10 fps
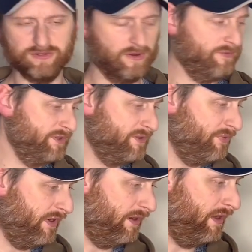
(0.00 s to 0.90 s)
So if you want to
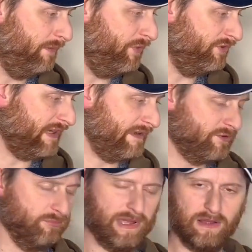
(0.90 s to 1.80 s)
put it on a more
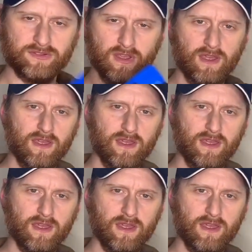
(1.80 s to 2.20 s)
tactical belt,